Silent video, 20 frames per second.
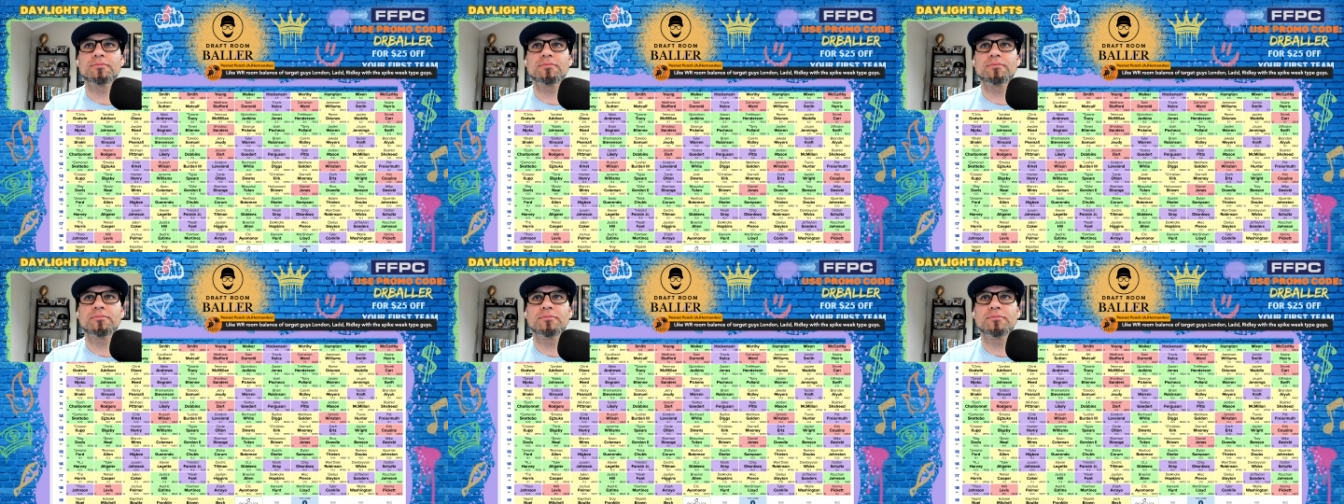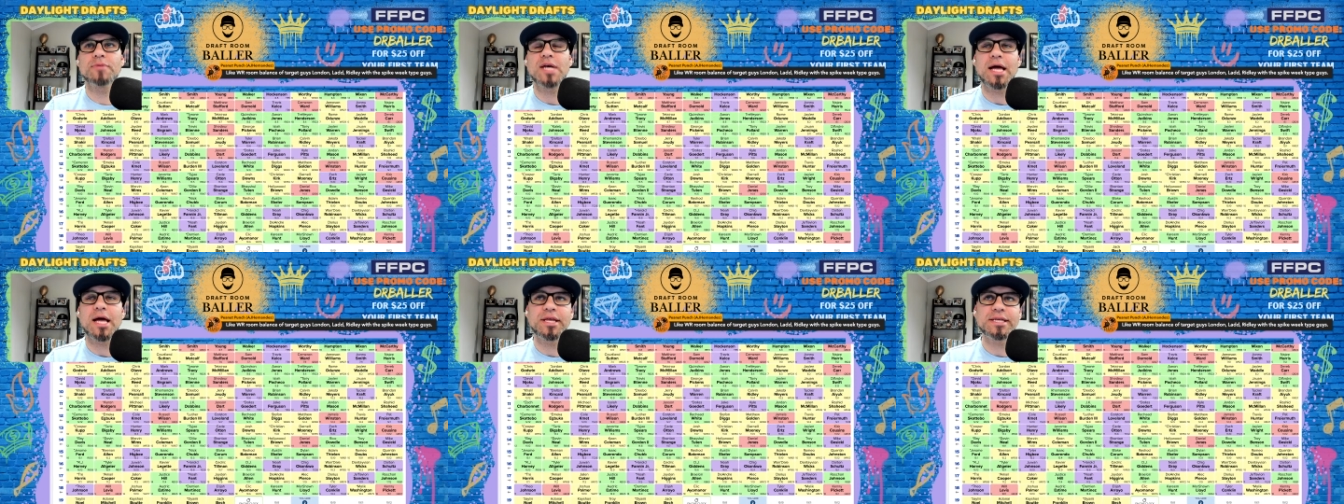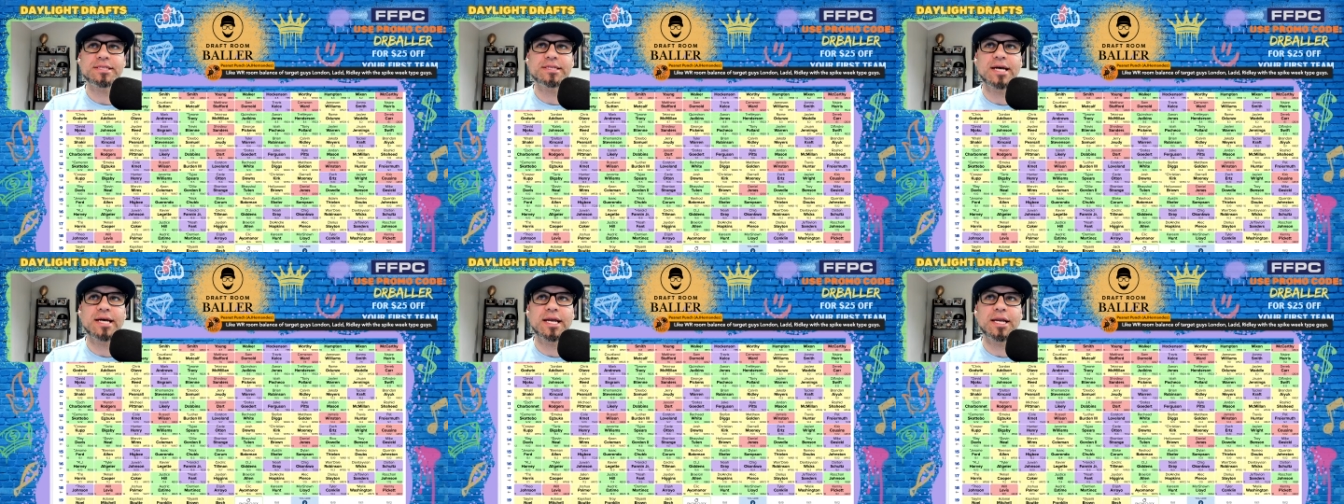Yeah,
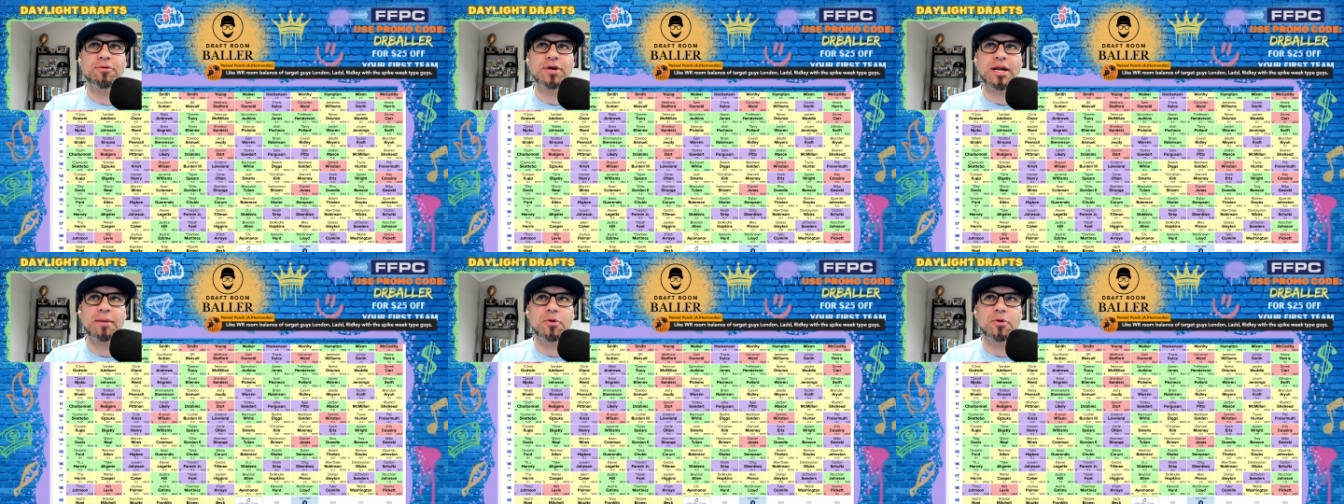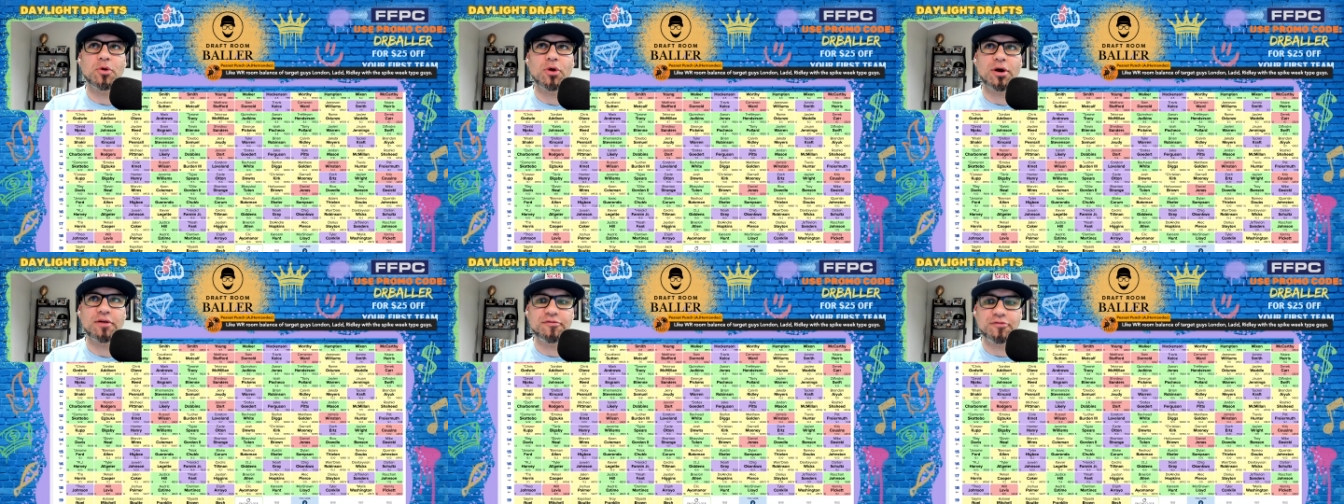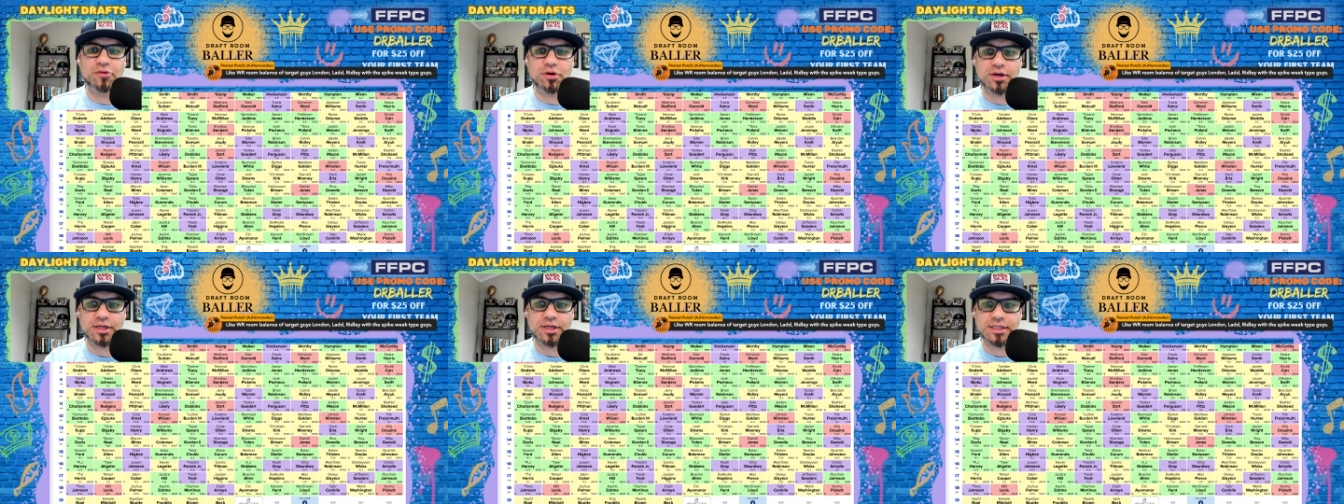that's kind of what I'm going
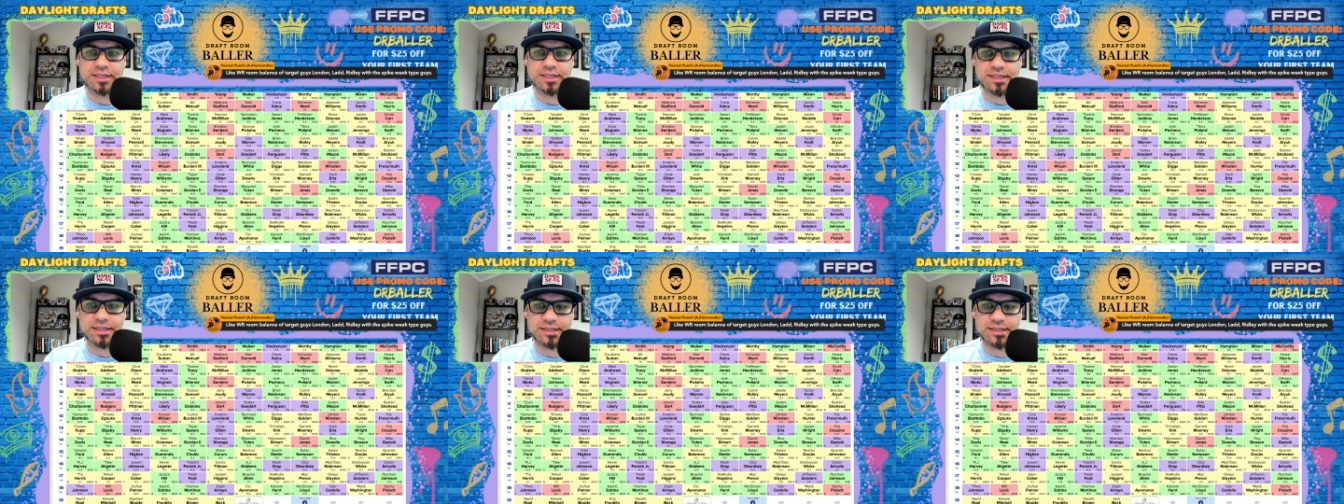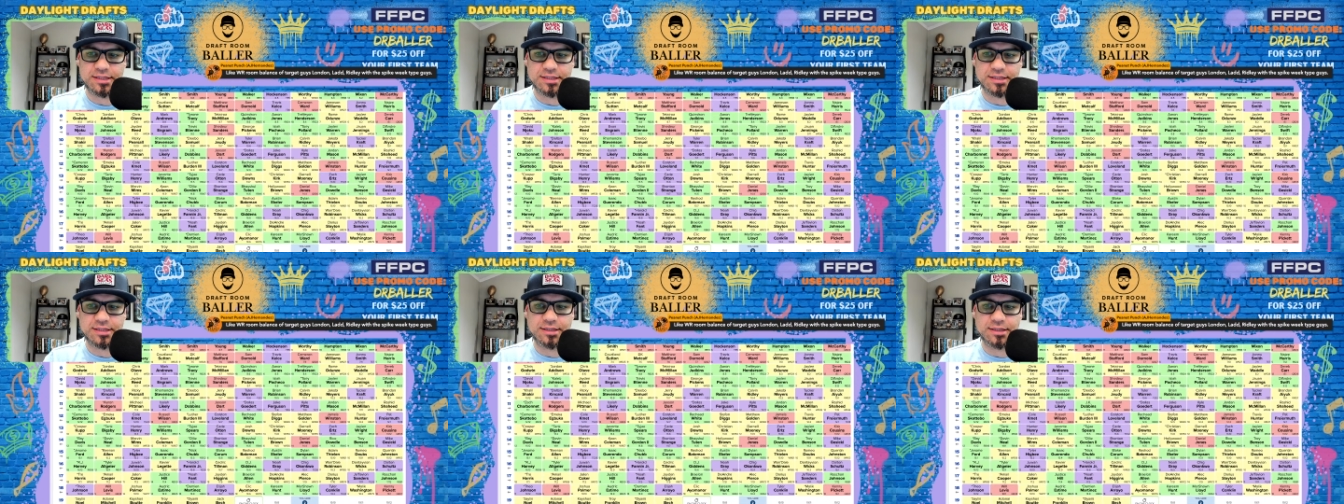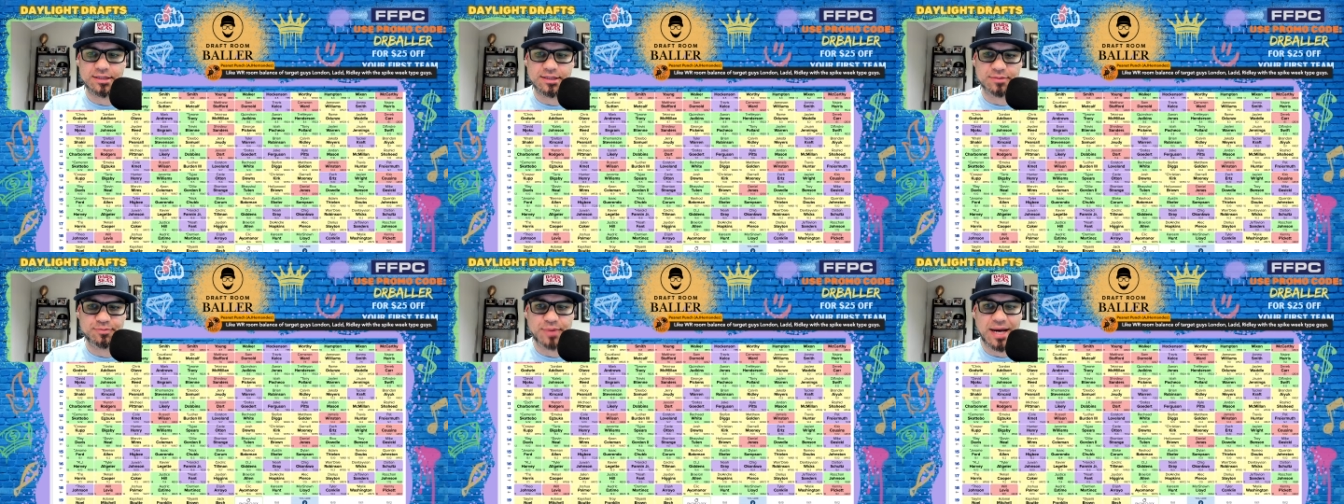for is
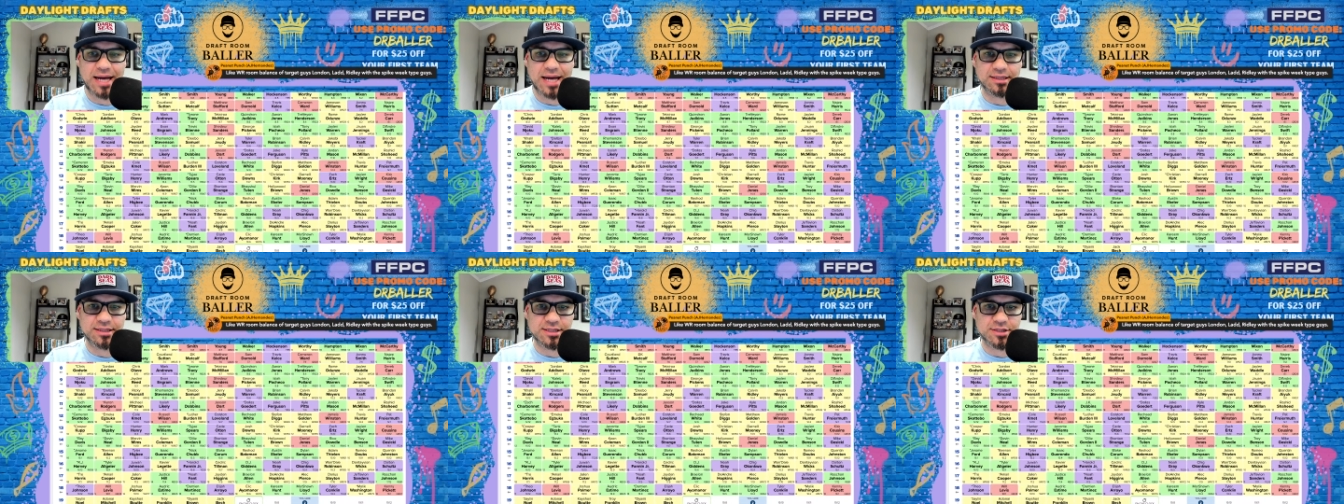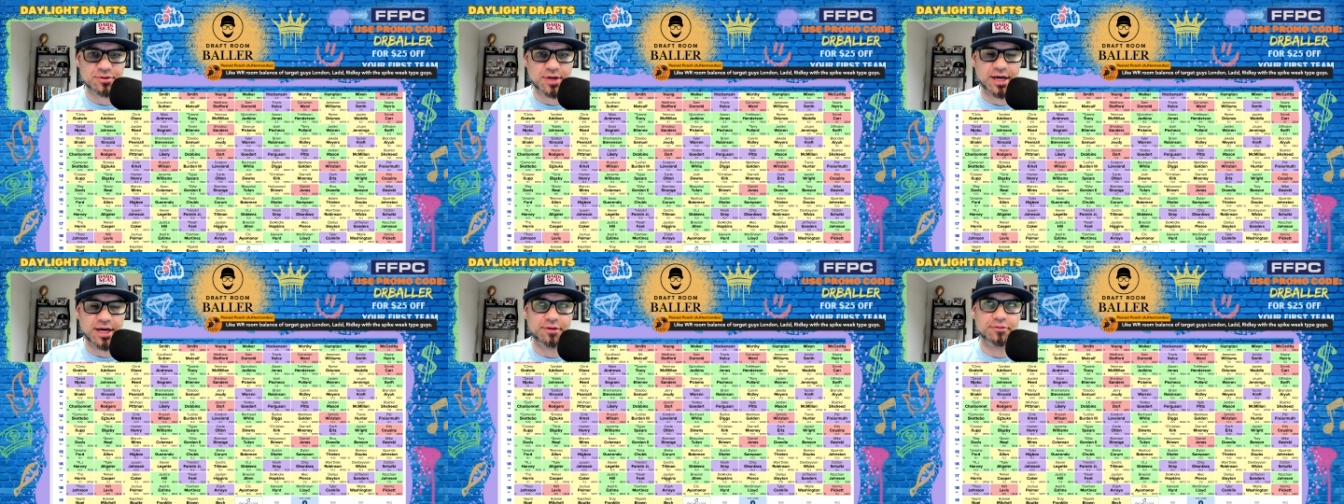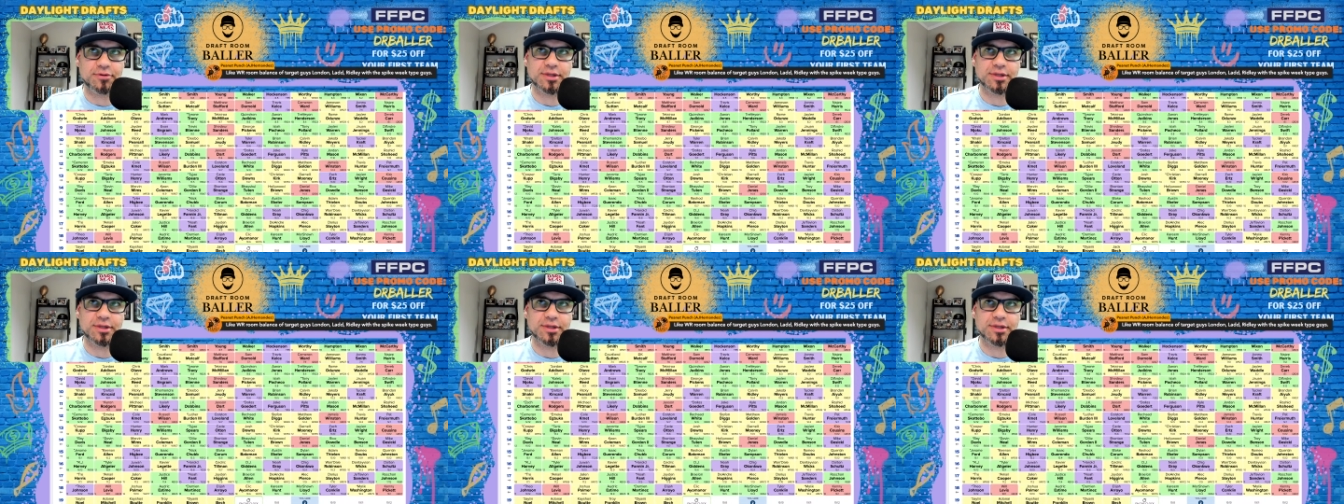balance, right?